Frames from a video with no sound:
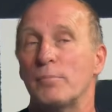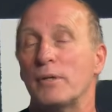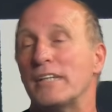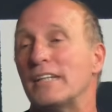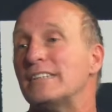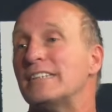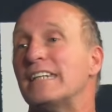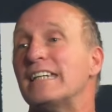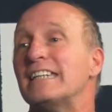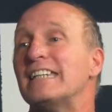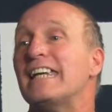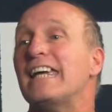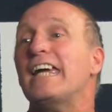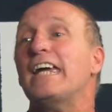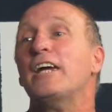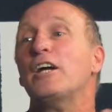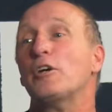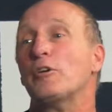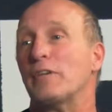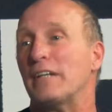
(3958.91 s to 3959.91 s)
but it didn't
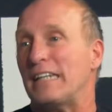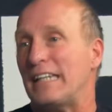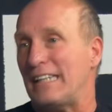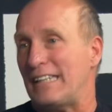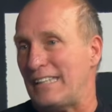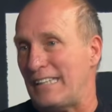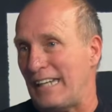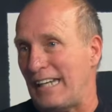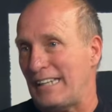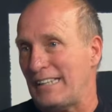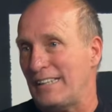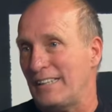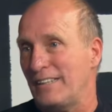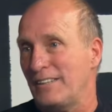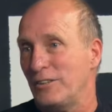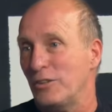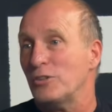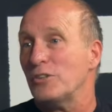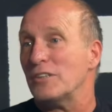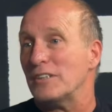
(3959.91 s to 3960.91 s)
hear anything.
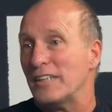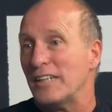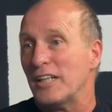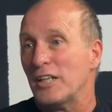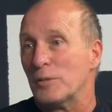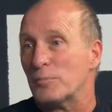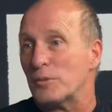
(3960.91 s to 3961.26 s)
You couldn't hear,